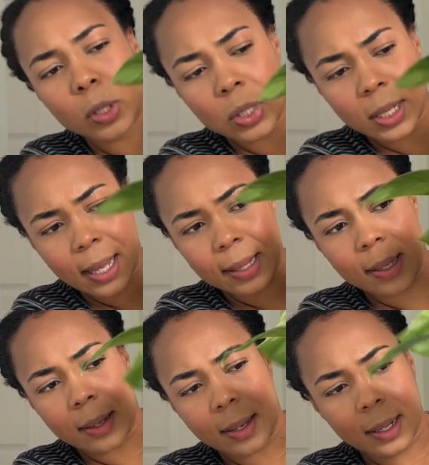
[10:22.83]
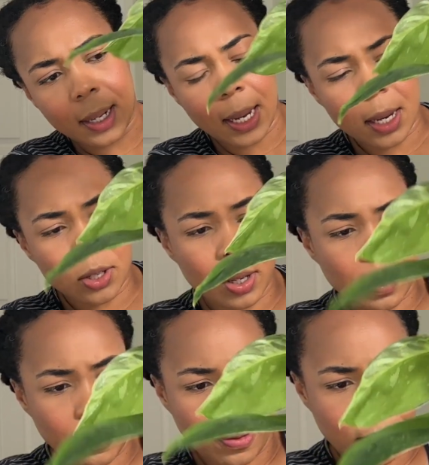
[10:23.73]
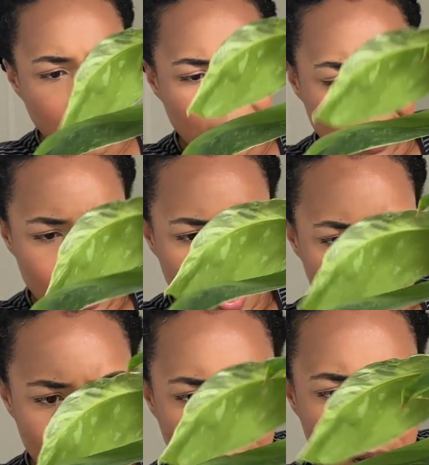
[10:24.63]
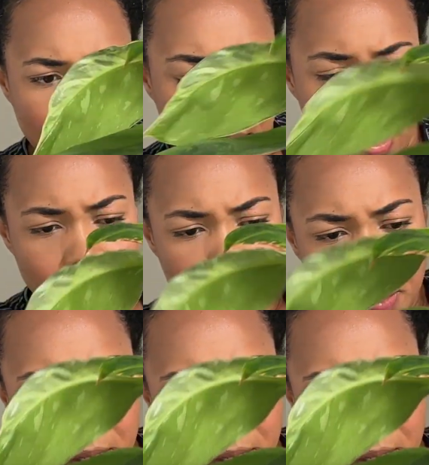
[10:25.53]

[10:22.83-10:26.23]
Usually that's an indication of it